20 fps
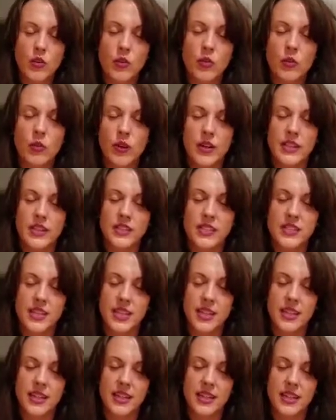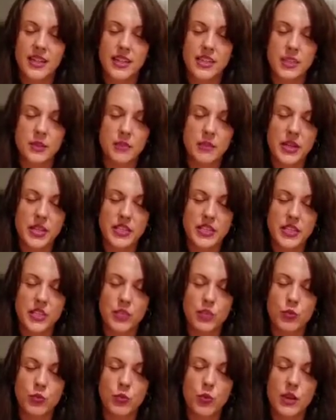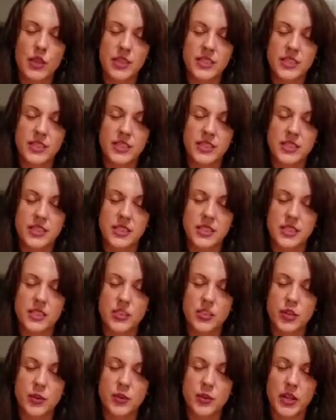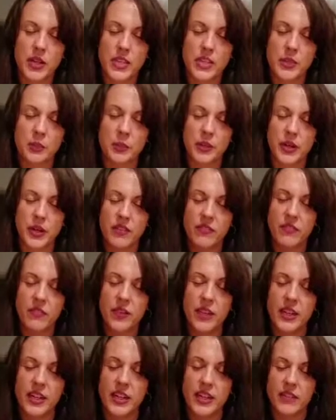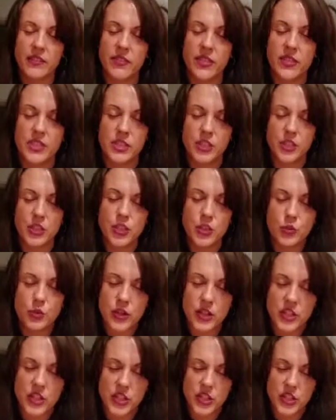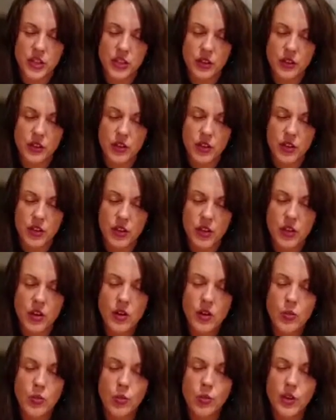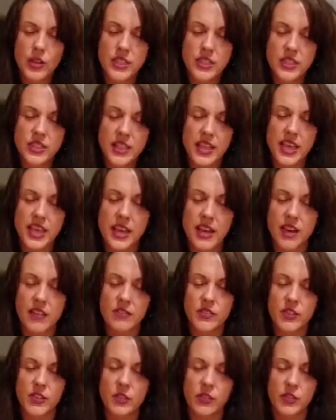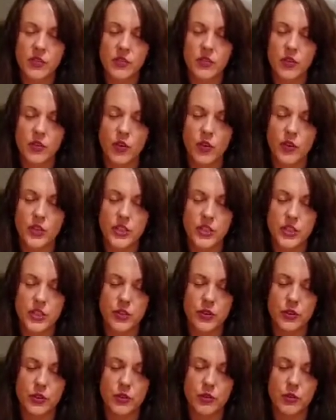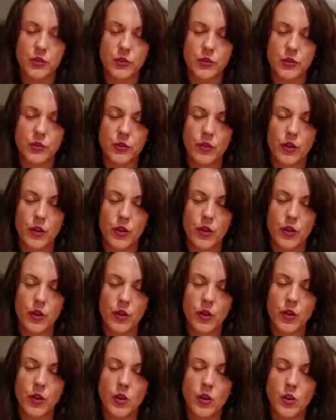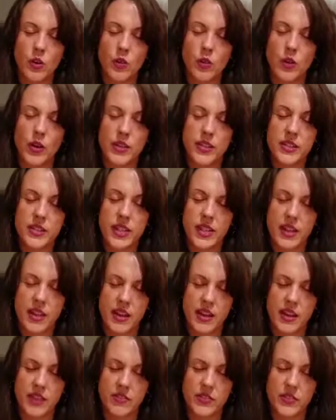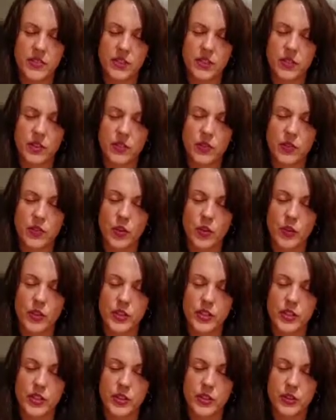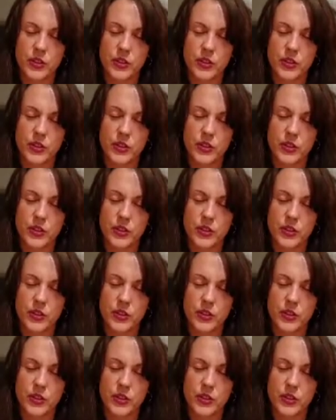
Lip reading: what is the end of this message? Once Geminis break free of this situation, what do they have to look forward to? What do they have to look forward to?